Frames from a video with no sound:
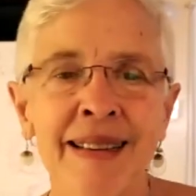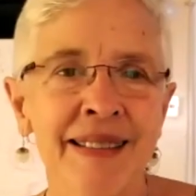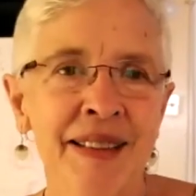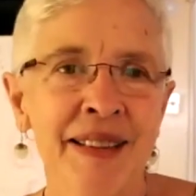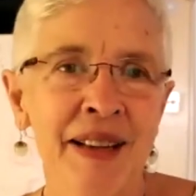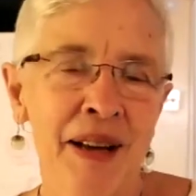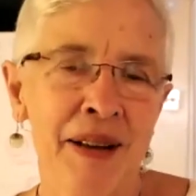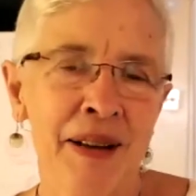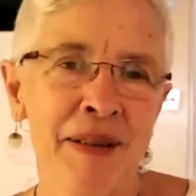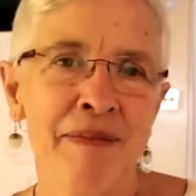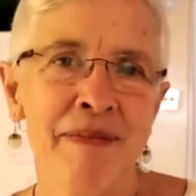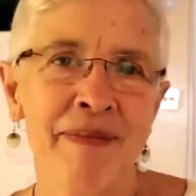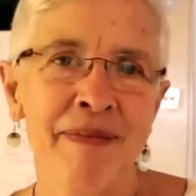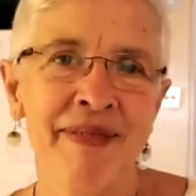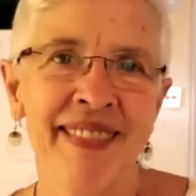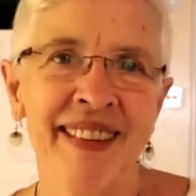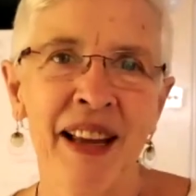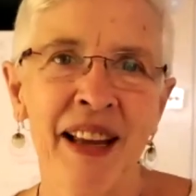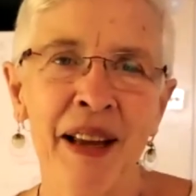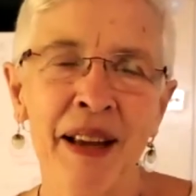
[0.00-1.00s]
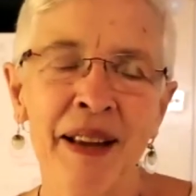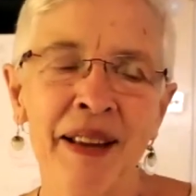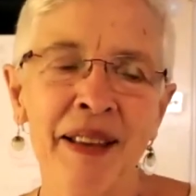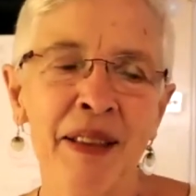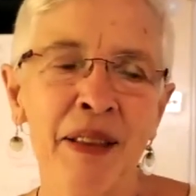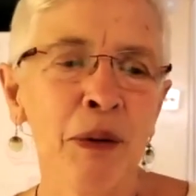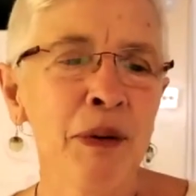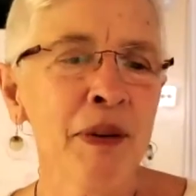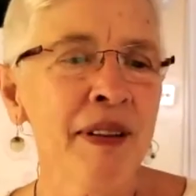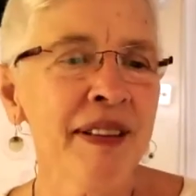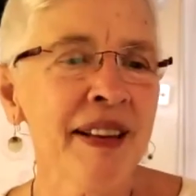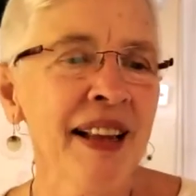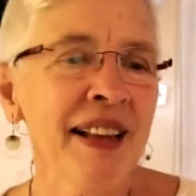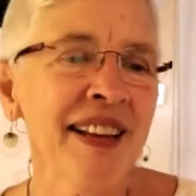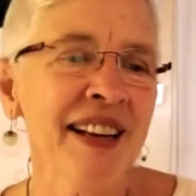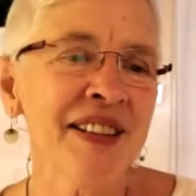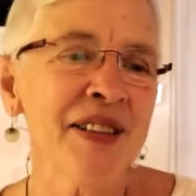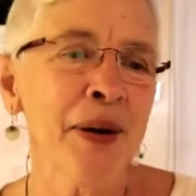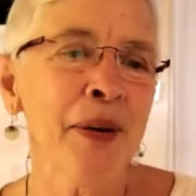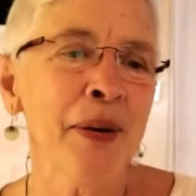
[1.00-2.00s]
yeah, they
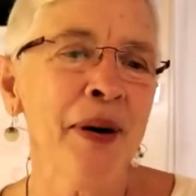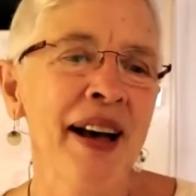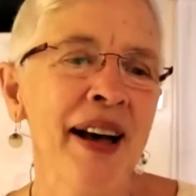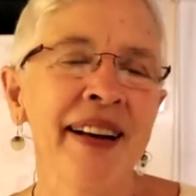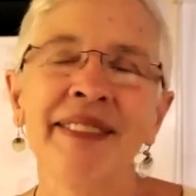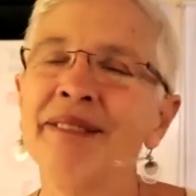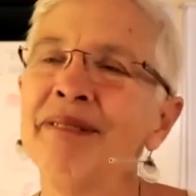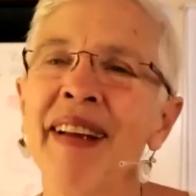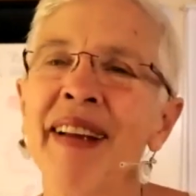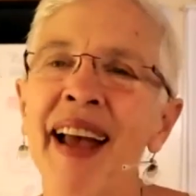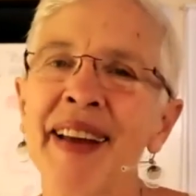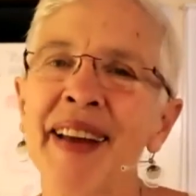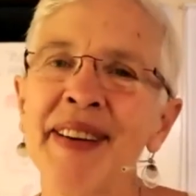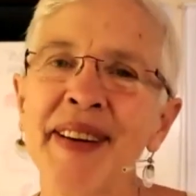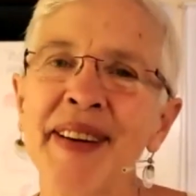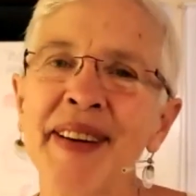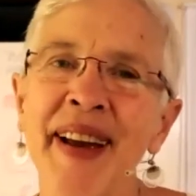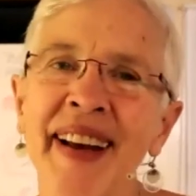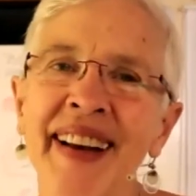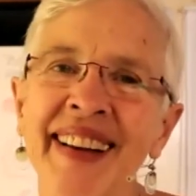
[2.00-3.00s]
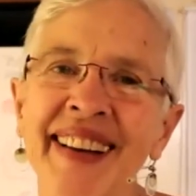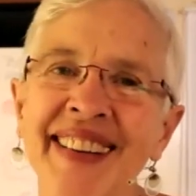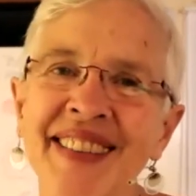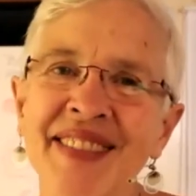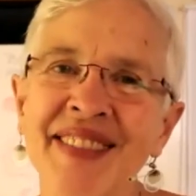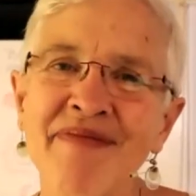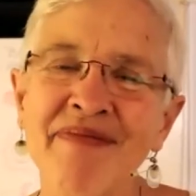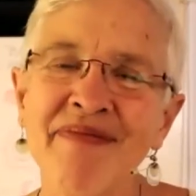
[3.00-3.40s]
like to go hand in hand.